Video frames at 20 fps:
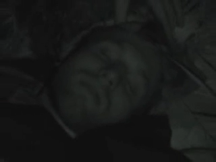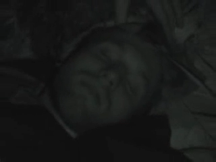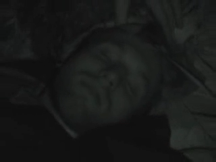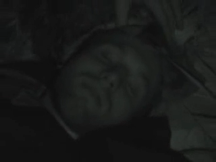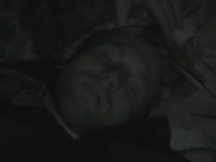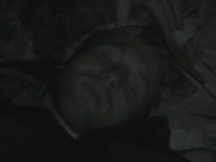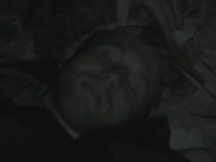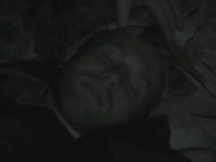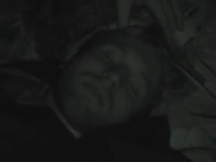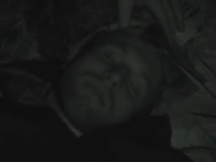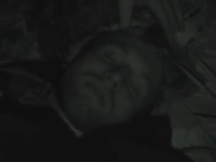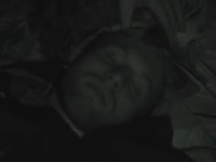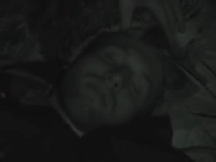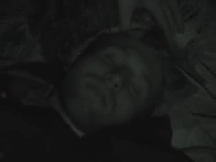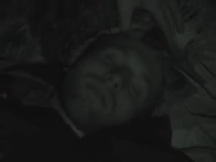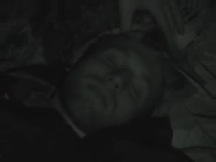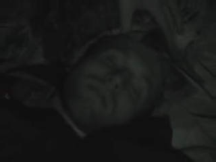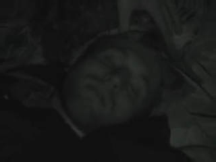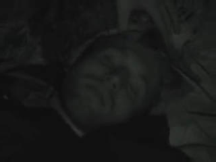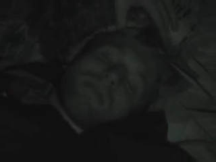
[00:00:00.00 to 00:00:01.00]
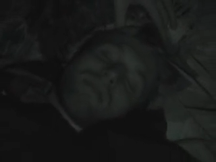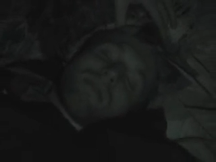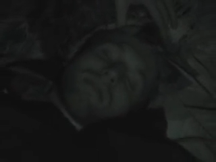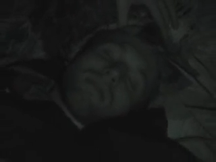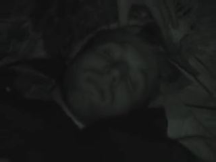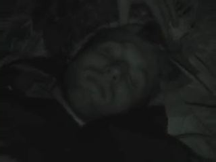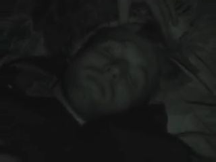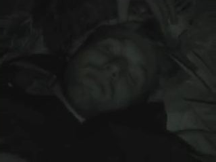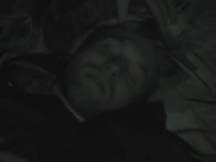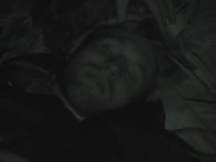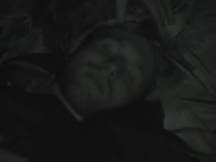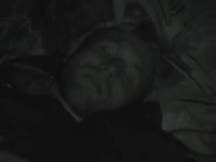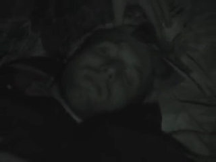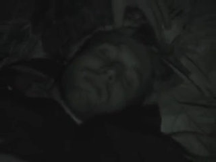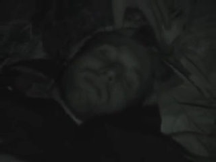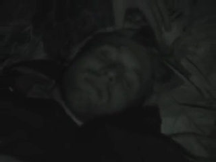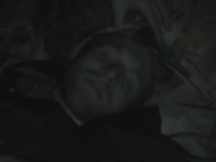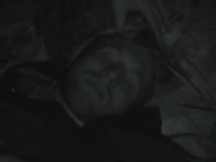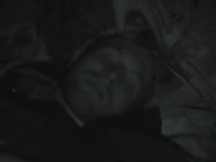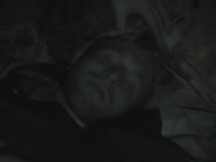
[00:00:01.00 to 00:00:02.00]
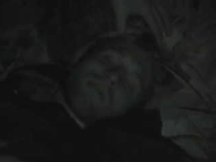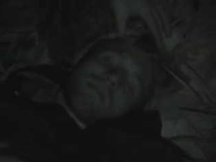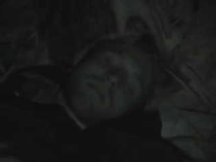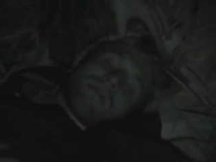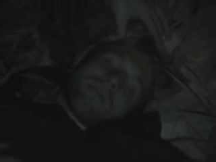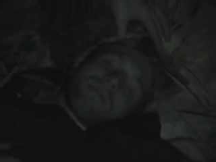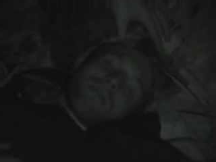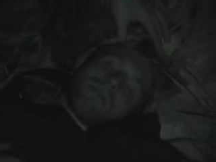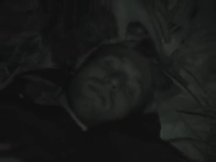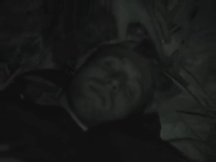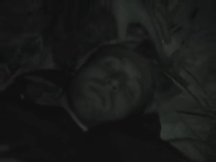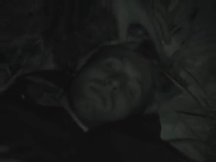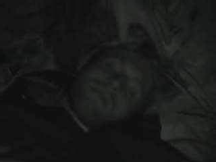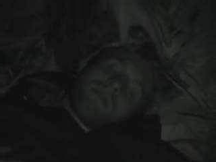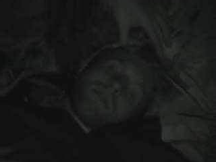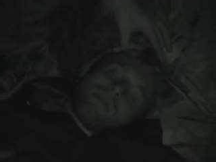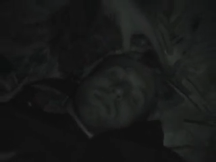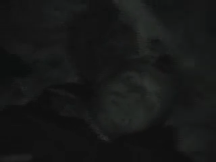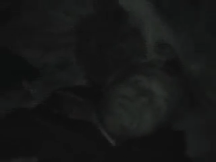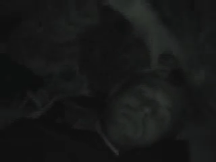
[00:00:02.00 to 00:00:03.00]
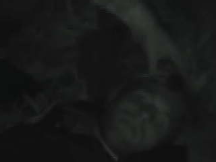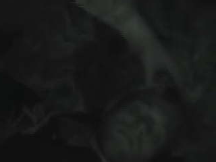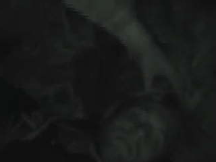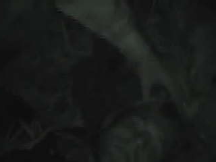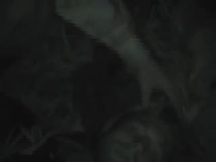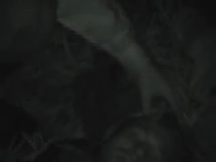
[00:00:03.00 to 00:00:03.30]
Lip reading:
Nobody's mouth can be seen.